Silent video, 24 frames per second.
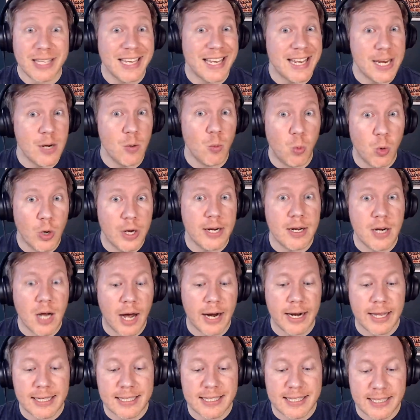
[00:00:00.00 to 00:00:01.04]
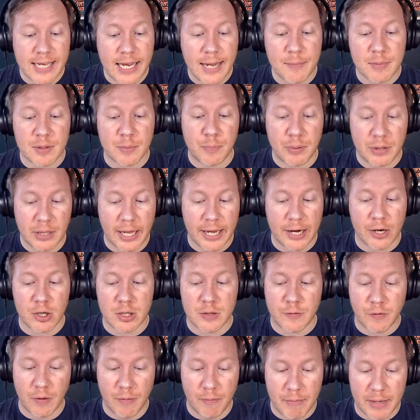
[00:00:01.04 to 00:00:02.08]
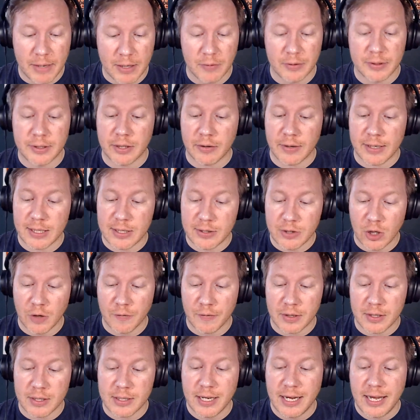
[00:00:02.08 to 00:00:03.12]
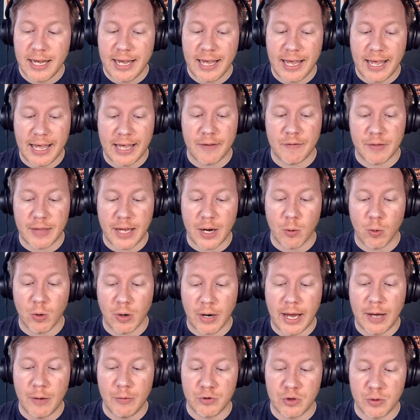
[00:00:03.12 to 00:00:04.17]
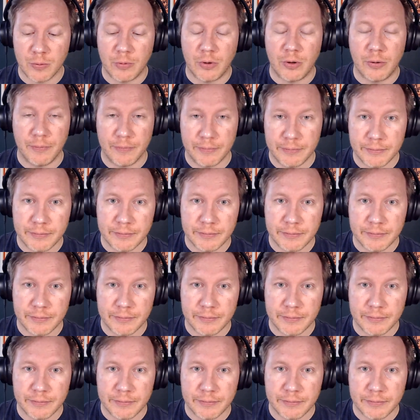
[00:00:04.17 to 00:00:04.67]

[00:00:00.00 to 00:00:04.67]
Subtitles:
he would not exempt players from military service if they were eligible.